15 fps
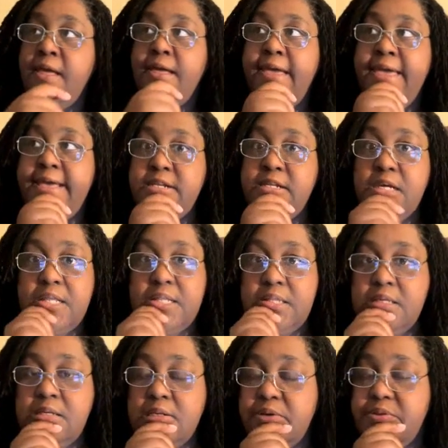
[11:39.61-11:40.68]
And,
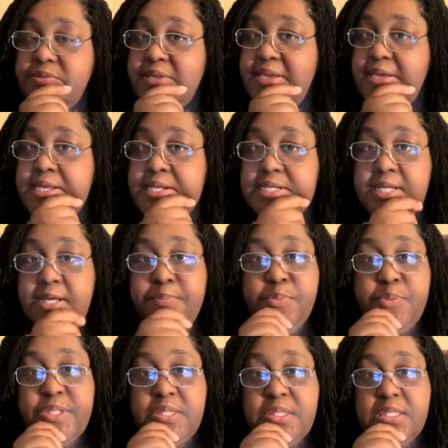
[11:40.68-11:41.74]
you know, they ended up
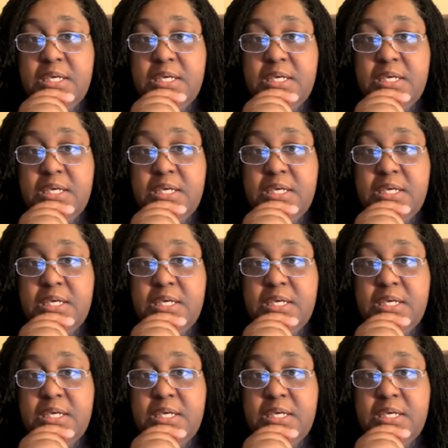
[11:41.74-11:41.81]
with